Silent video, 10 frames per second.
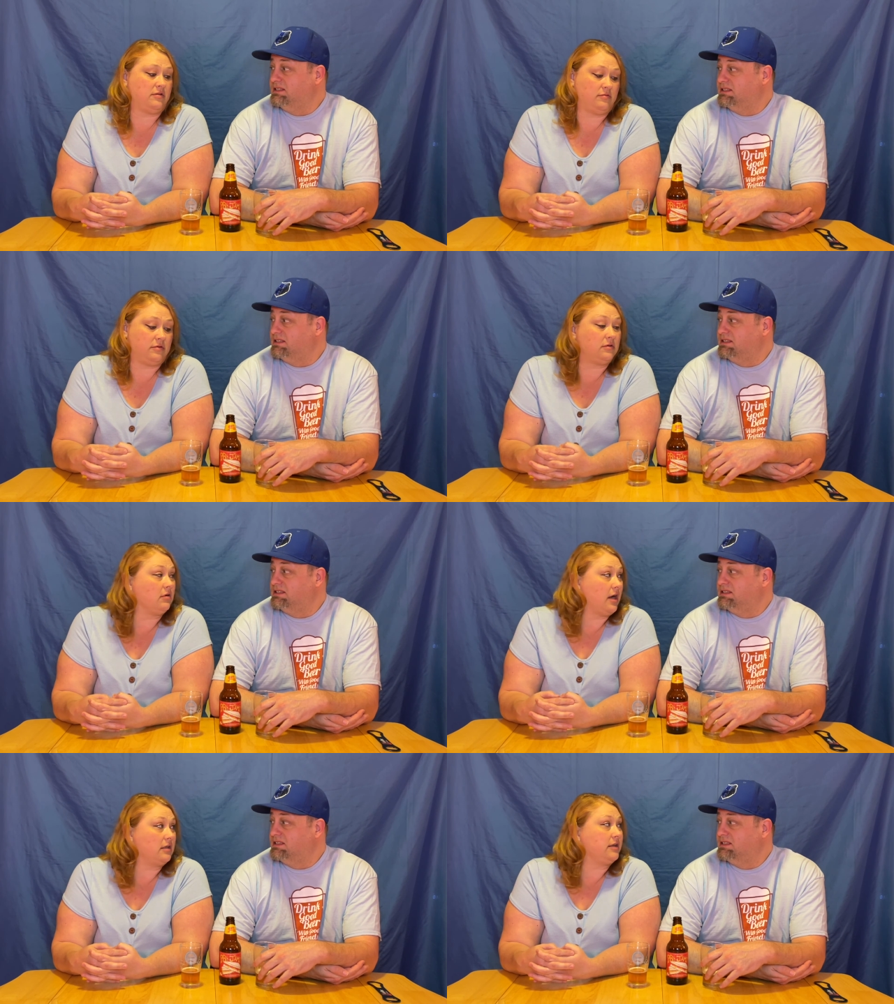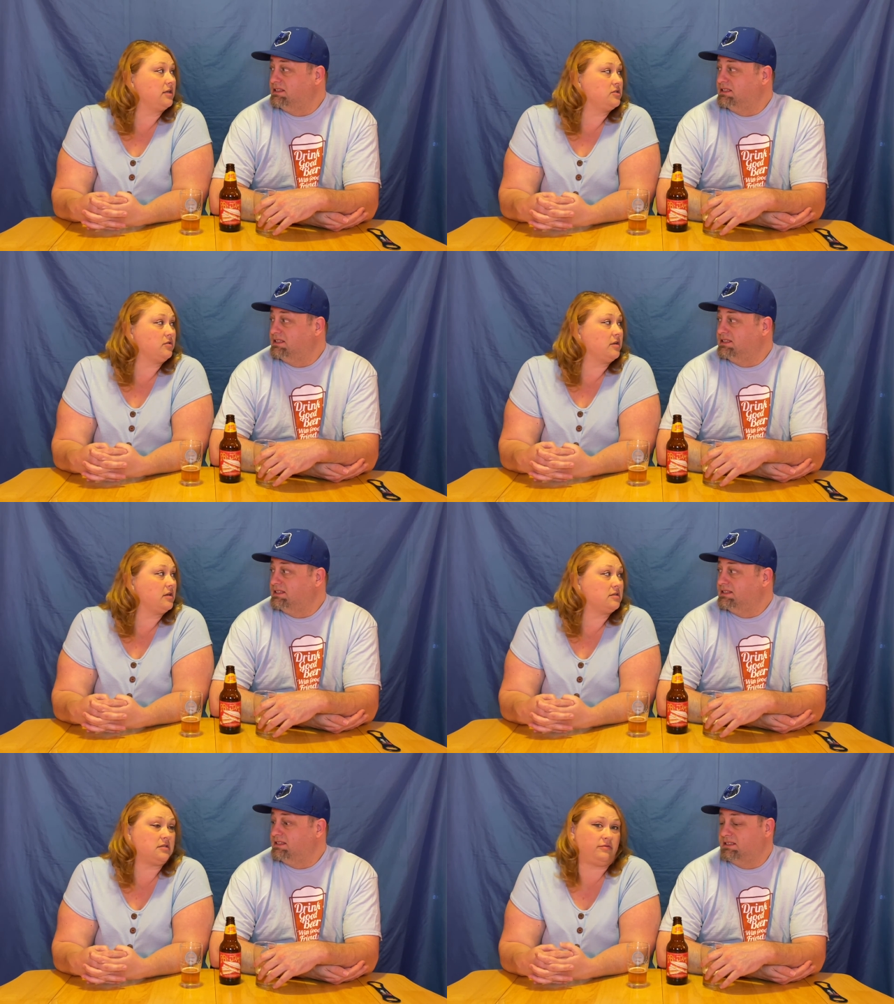Speaker 1: would greatly enjoy
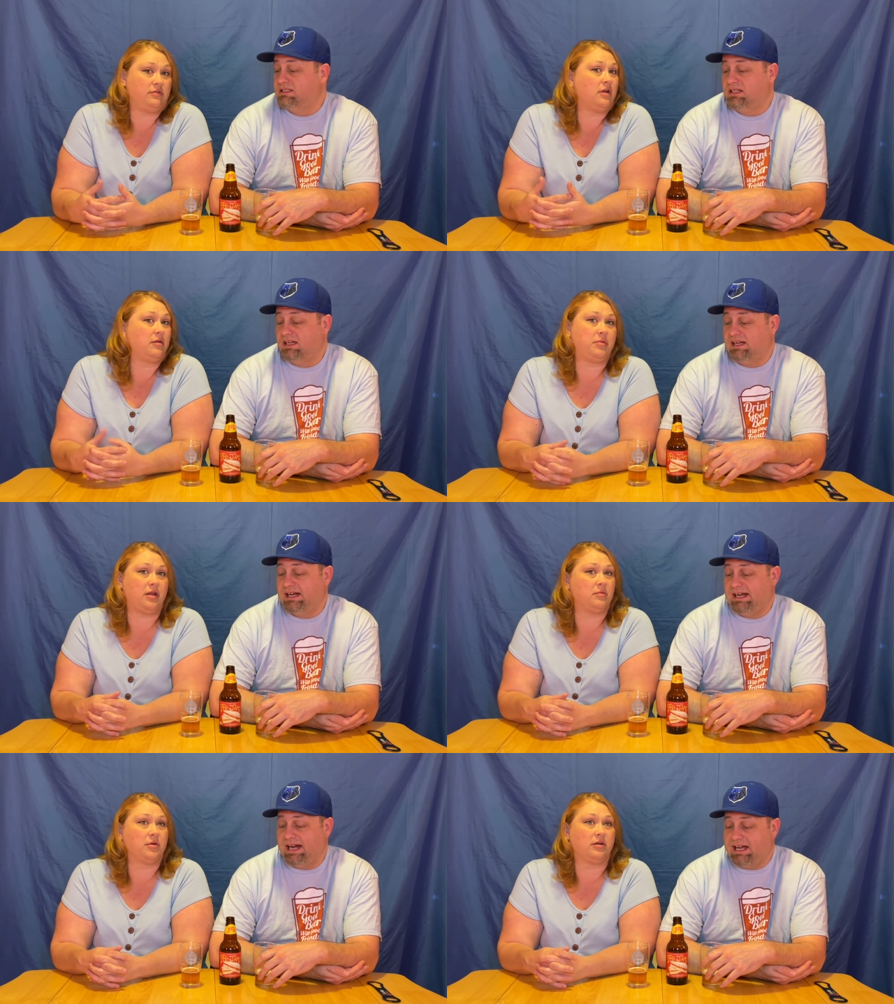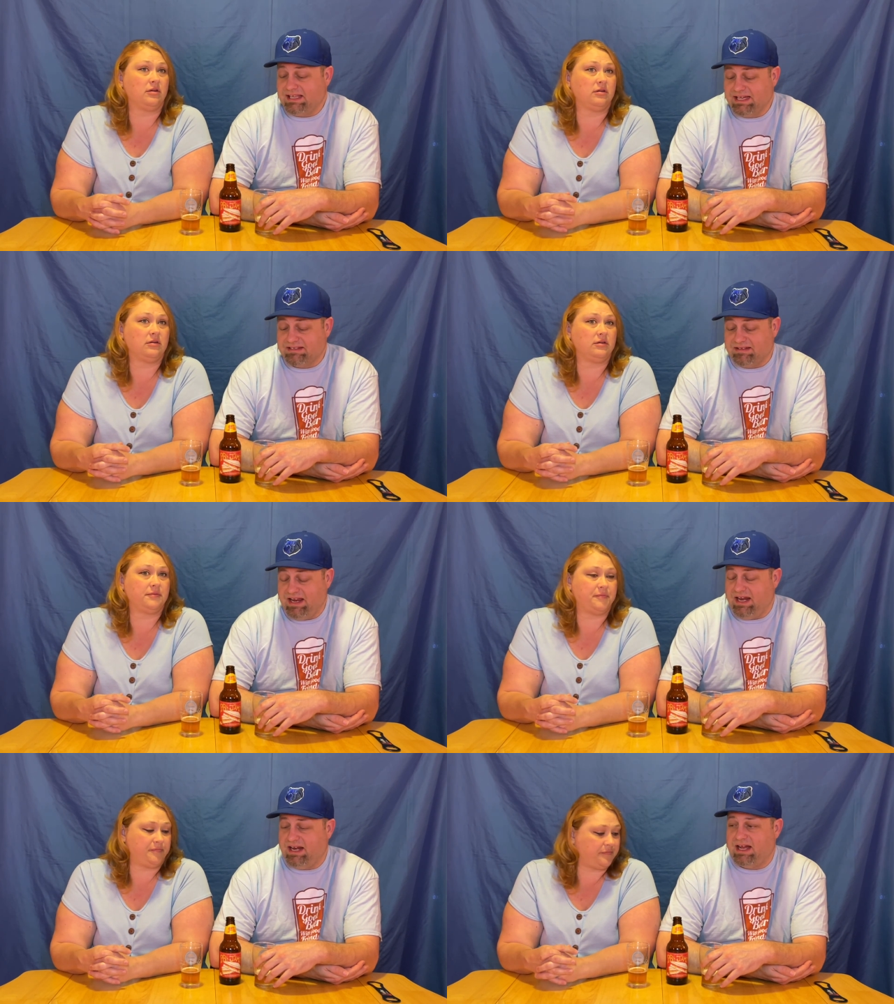this if you like peanut butter.
Speaker 2: I think it's
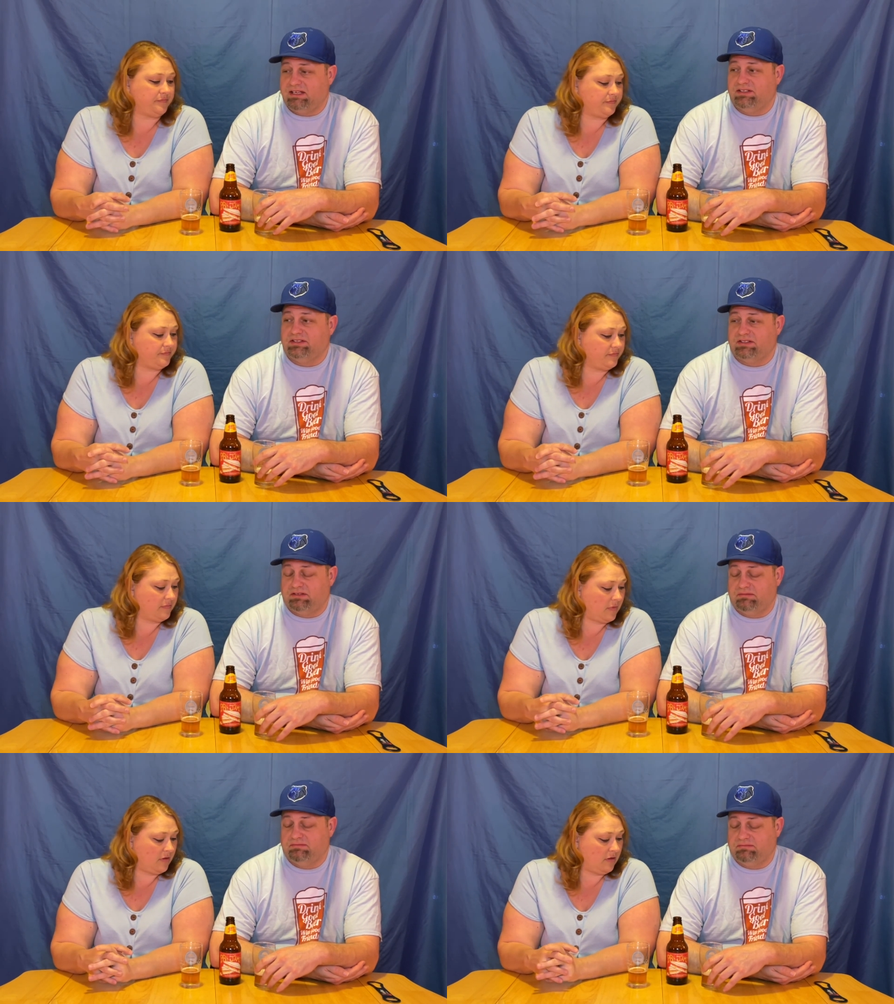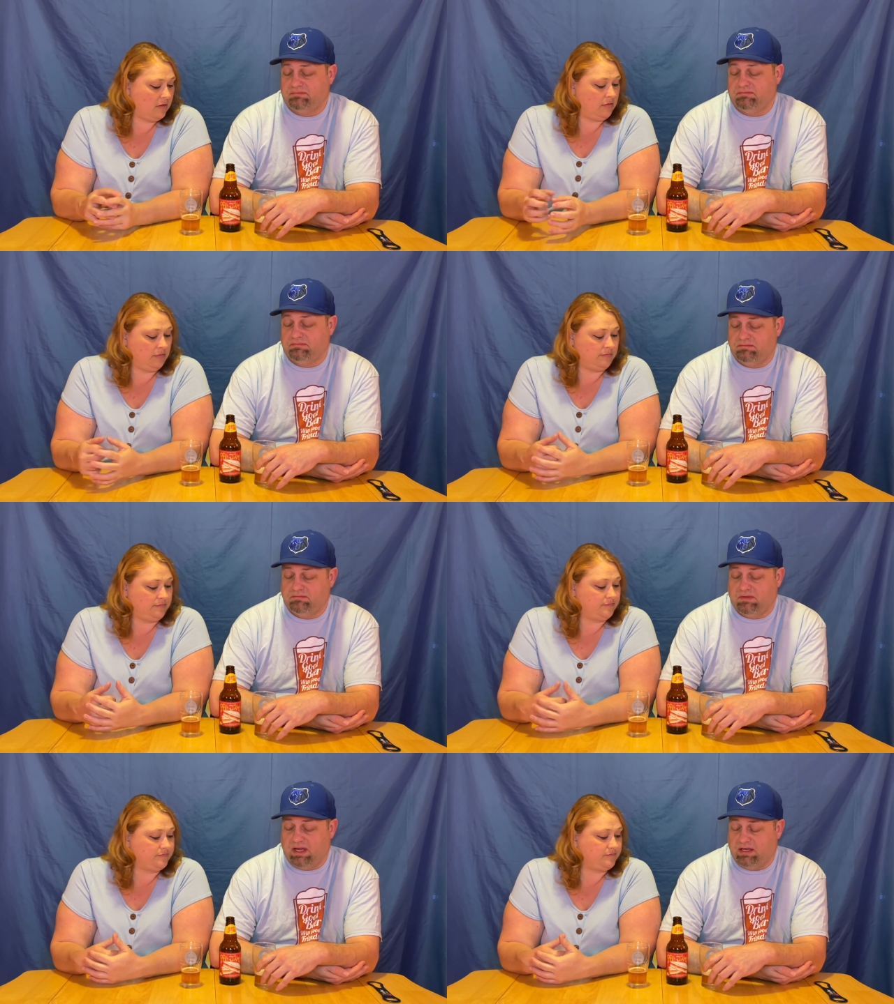neat. I just
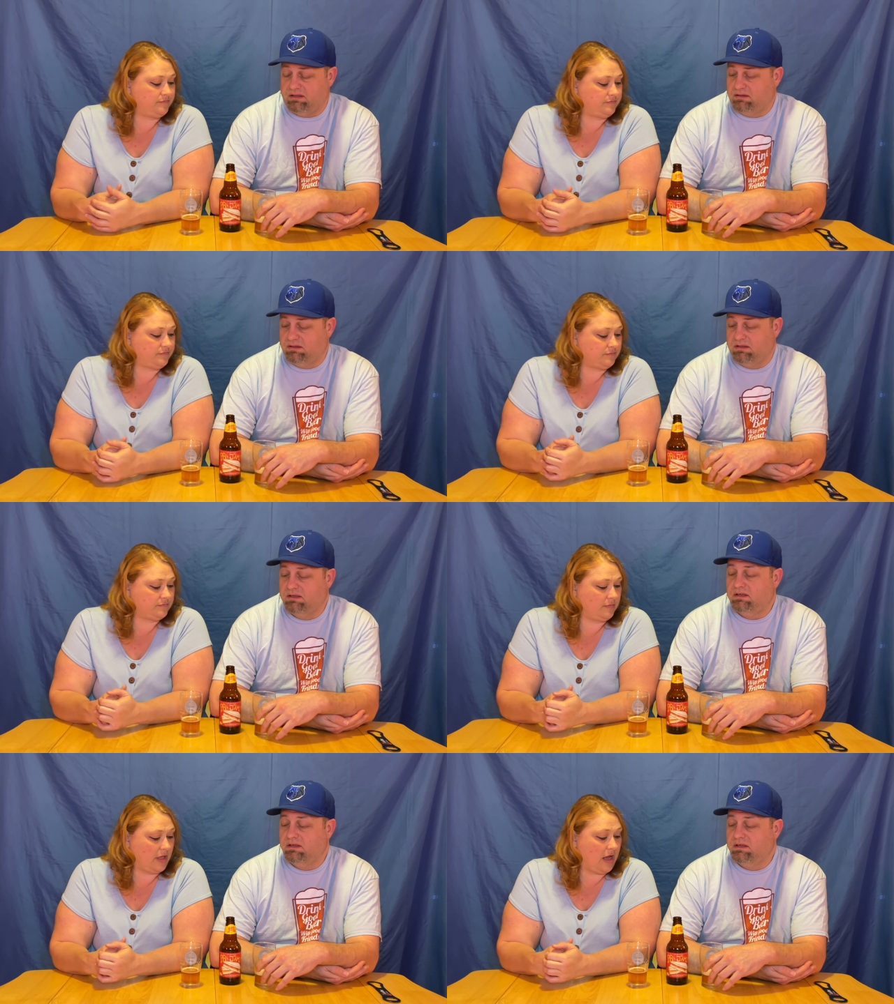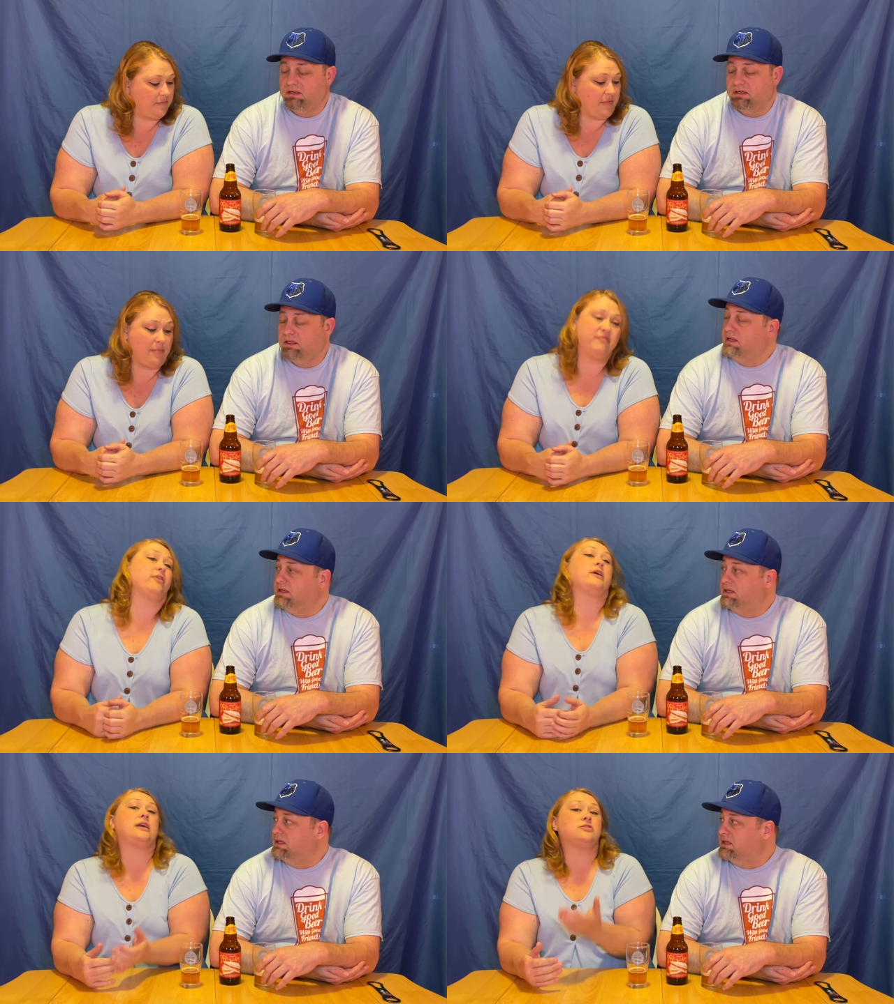like.
Speaker 1: I'm I'm
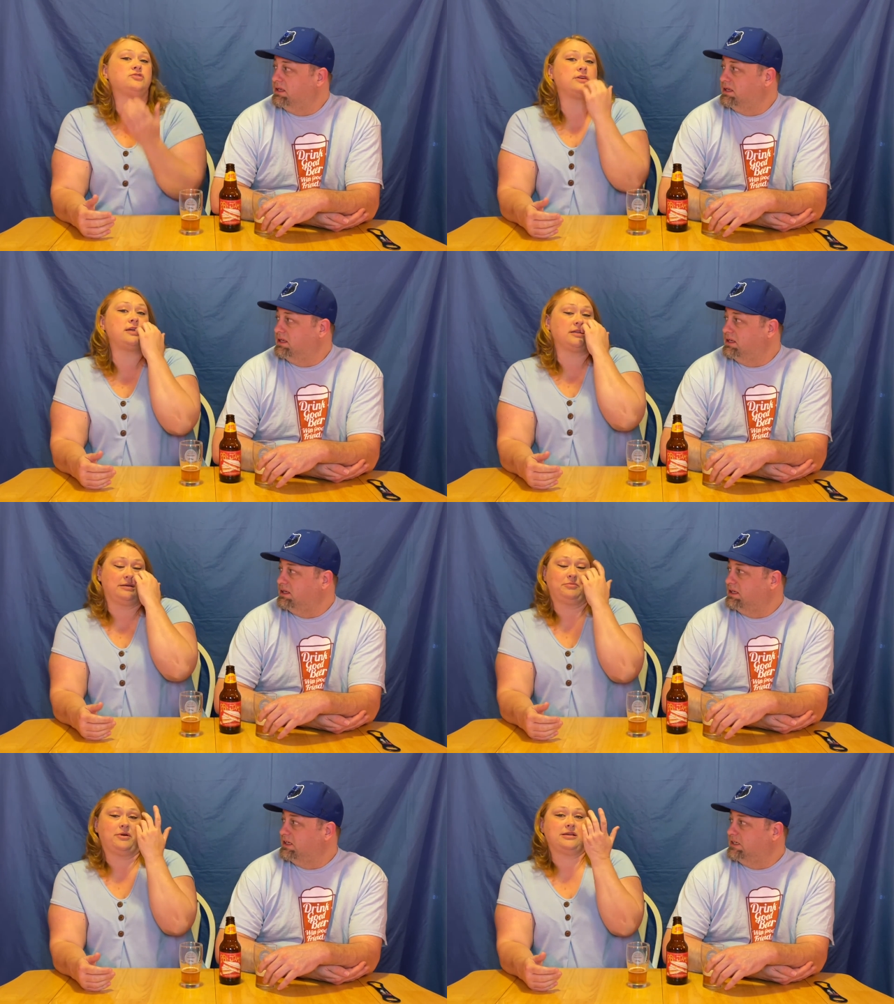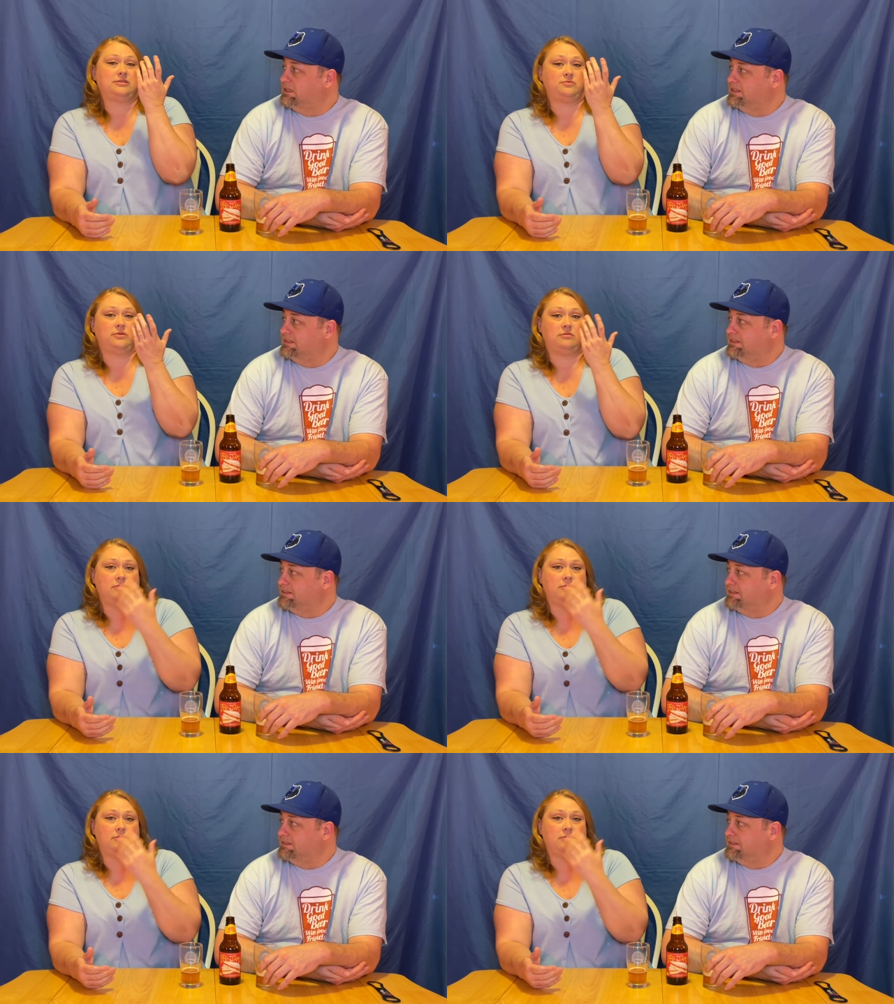very intrigued and impressed with